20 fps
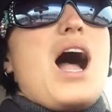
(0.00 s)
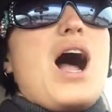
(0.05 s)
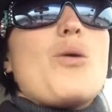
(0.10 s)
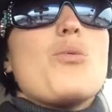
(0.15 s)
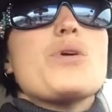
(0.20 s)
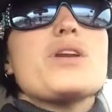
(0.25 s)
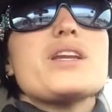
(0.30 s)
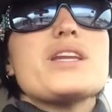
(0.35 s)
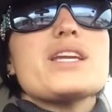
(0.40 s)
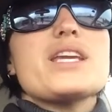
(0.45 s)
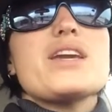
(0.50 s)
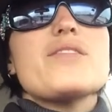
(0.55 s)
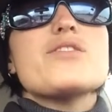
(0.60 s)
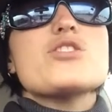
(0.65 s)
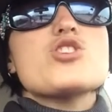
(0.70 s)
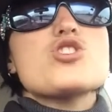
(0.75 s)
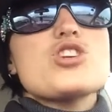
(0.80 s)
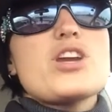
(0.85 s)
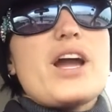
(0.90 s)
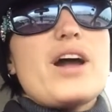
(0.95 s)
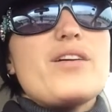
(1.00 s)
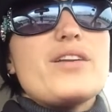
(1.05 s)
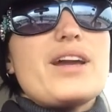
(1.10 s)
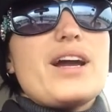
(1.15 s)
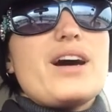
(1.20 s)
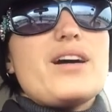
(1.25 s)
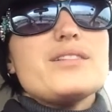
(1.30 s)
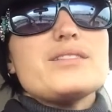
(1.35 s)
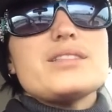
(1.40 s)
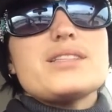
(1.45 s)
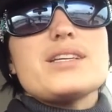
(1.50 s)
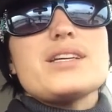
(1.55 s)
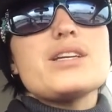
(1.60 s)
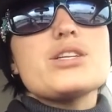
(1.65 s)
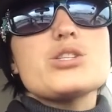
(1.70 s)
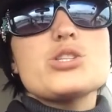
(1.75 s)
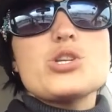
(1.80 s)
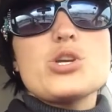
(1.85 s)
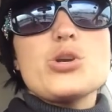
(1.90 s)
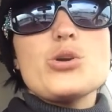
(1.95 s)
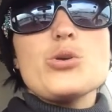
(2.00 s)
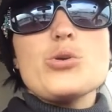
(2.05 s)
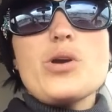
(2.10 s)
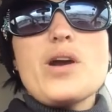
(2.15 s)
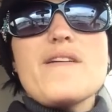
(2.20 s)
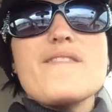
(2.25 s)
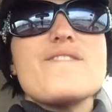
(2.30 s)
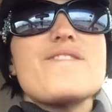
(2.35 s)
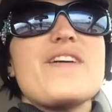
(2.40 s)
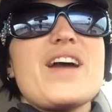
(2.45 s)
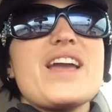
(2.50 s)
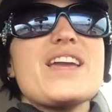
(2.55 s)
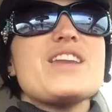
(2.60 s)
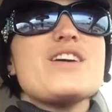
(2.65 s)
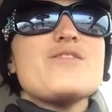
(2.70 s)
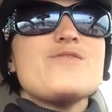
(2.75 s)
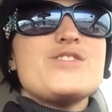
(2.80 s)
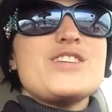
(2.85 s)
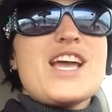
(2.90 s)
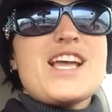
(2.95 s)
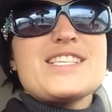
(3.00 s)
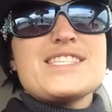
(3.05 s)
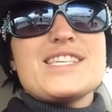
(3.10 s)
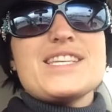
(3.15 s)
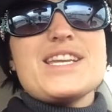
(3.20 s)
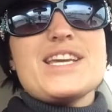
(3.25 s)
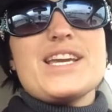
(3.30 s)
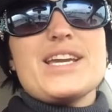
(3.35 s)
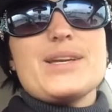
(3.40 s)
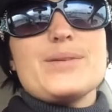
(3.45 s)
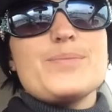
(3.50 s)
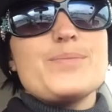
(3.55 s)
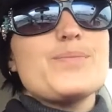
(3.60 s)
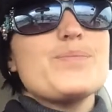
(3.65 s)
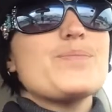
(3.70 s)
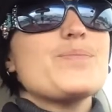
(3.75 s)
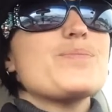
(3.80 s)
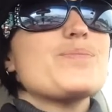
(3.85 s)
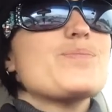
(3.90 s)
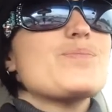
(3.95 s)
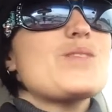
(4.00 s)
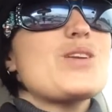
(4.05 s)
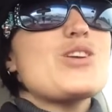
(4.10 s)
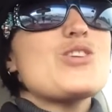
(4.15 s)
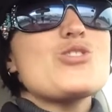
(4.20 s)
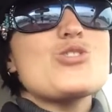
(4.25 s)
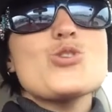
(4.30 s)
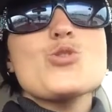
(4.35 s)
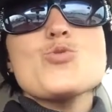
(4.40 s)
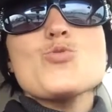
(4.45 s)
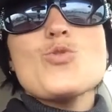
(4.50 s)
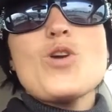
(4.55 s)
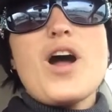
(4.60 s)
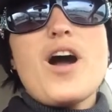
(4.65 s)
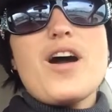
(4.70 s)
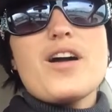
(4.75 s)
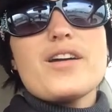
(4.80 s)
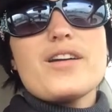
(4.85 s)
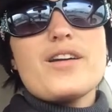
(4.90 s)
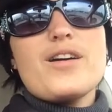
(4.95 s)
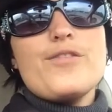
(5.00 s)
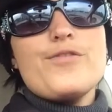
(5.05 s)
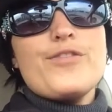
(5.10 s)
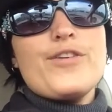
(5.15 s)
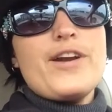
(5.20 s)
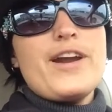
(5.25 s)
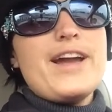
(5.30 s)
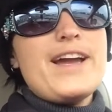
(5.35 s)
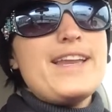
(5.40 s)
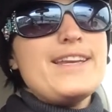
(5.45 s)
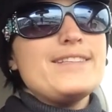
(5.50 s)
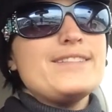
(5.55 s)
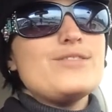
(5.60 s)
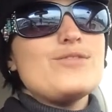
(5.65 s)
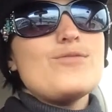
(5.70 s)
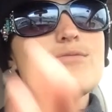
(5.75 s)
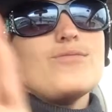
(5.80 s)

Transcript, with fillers: I wanted to give a shout out to Fate of Destinee. You rock, girlfriend!